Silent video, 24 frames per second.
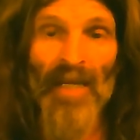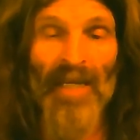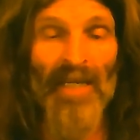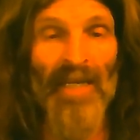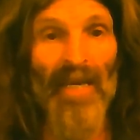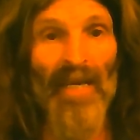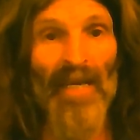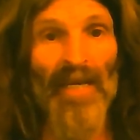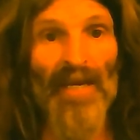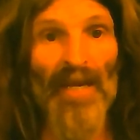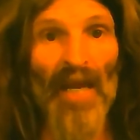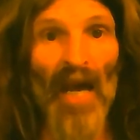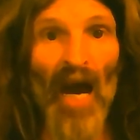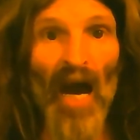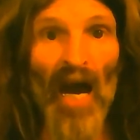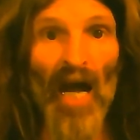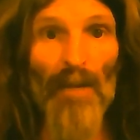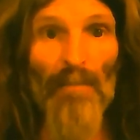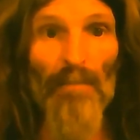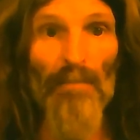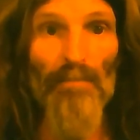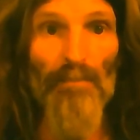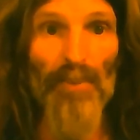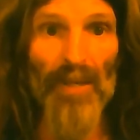
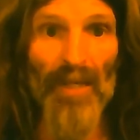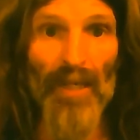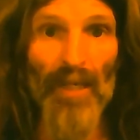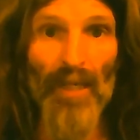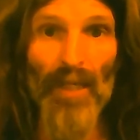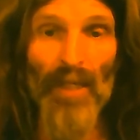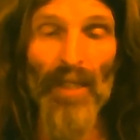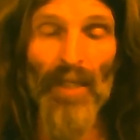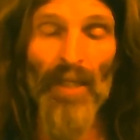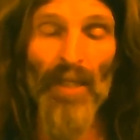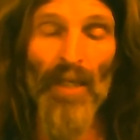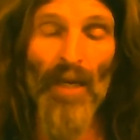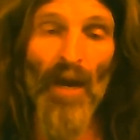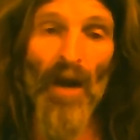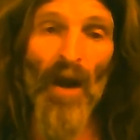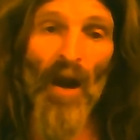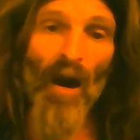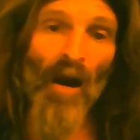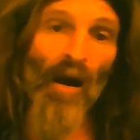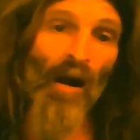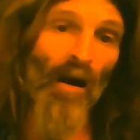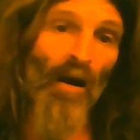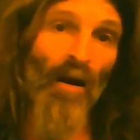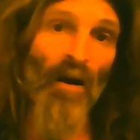cannot be
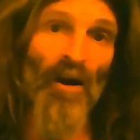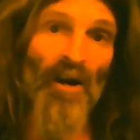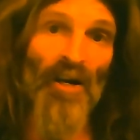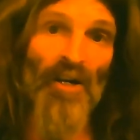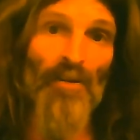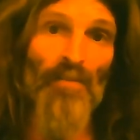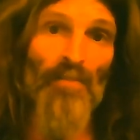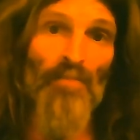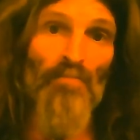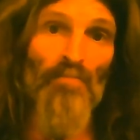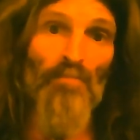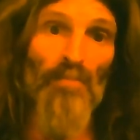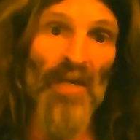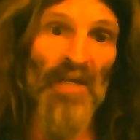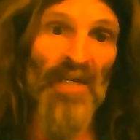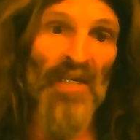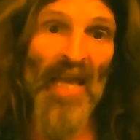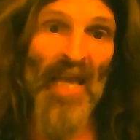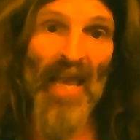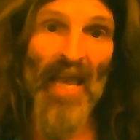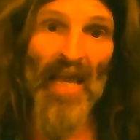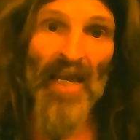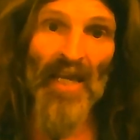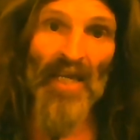hard
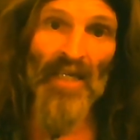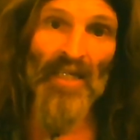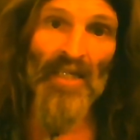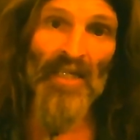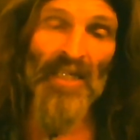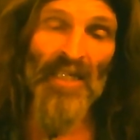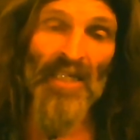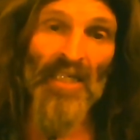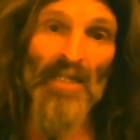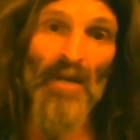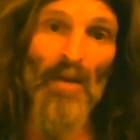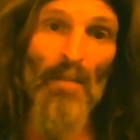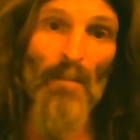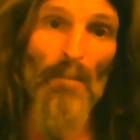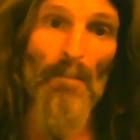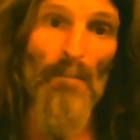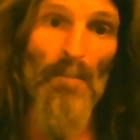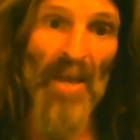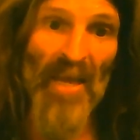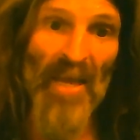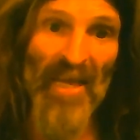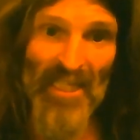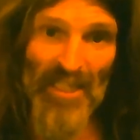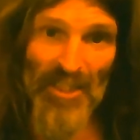
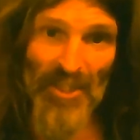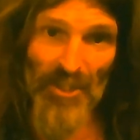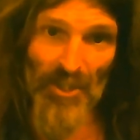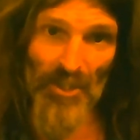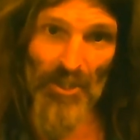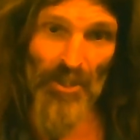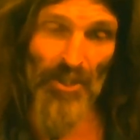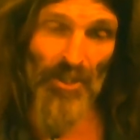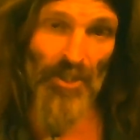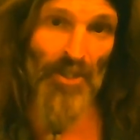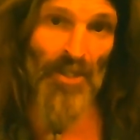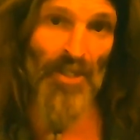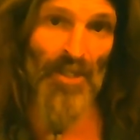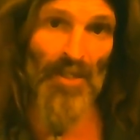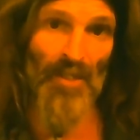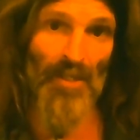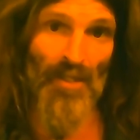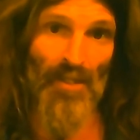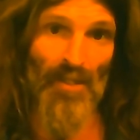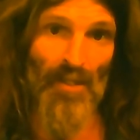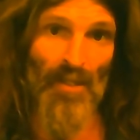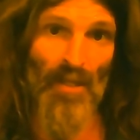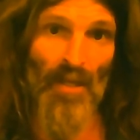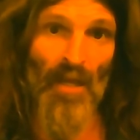mechanically measured.
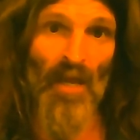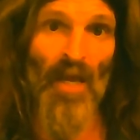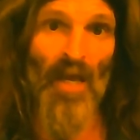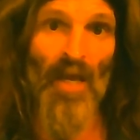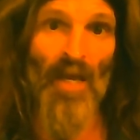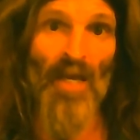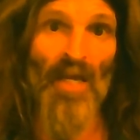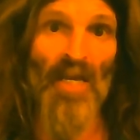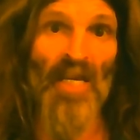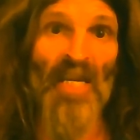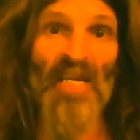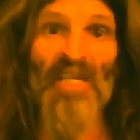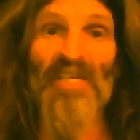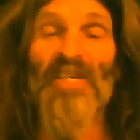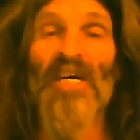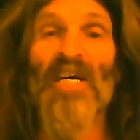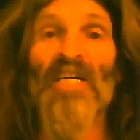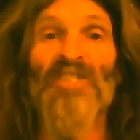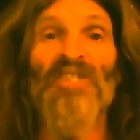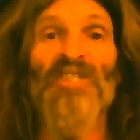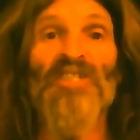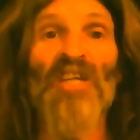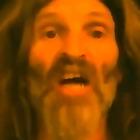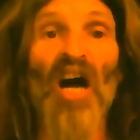It
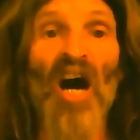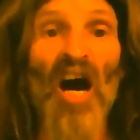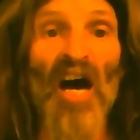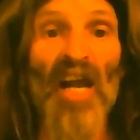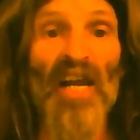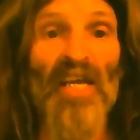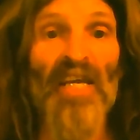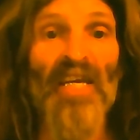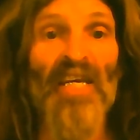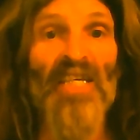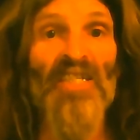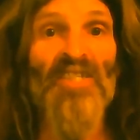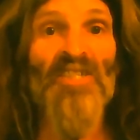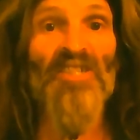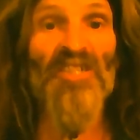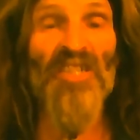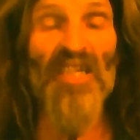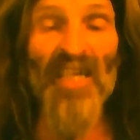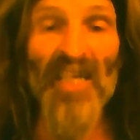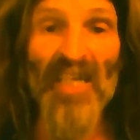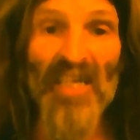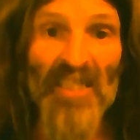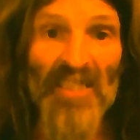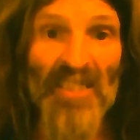does not
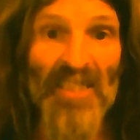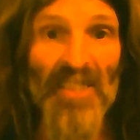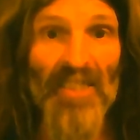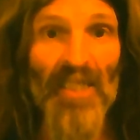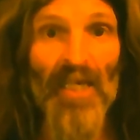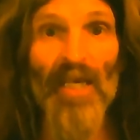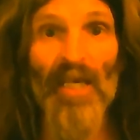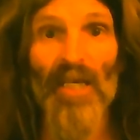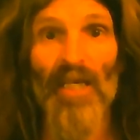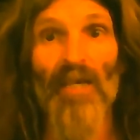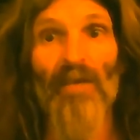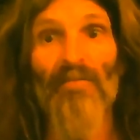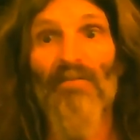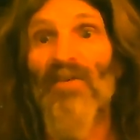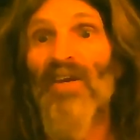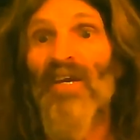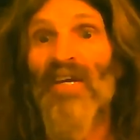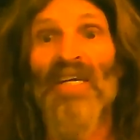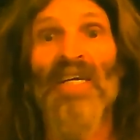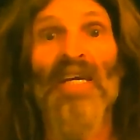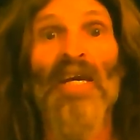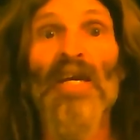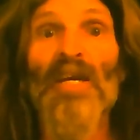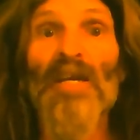exist if
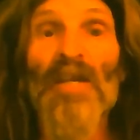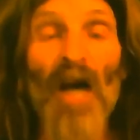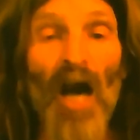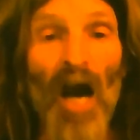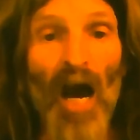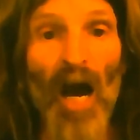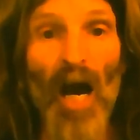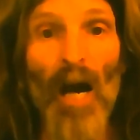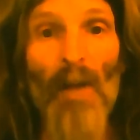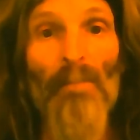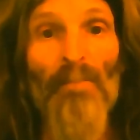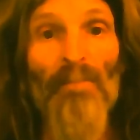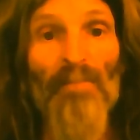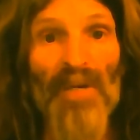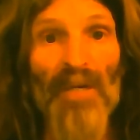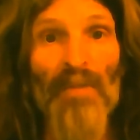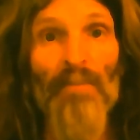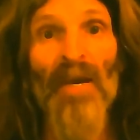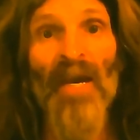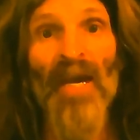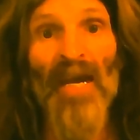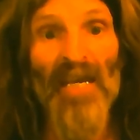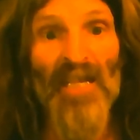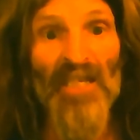it cannot be
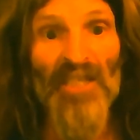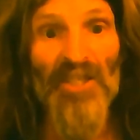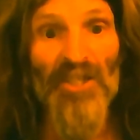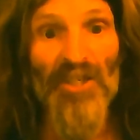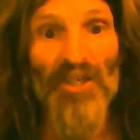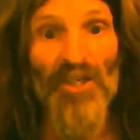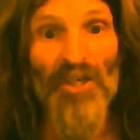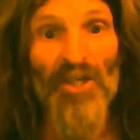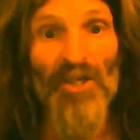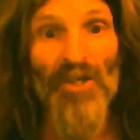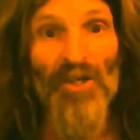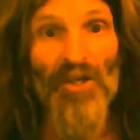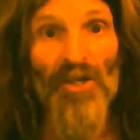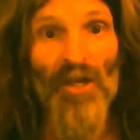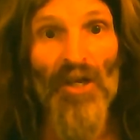measured.